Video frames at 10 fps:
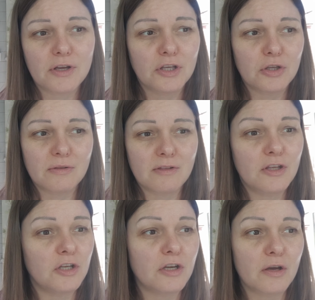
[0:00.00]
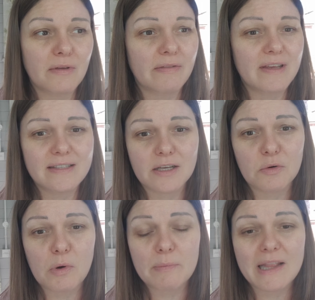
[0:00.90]
you know that these are going
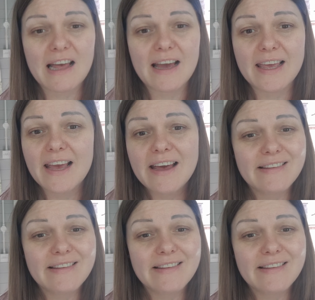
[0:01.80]
to apply.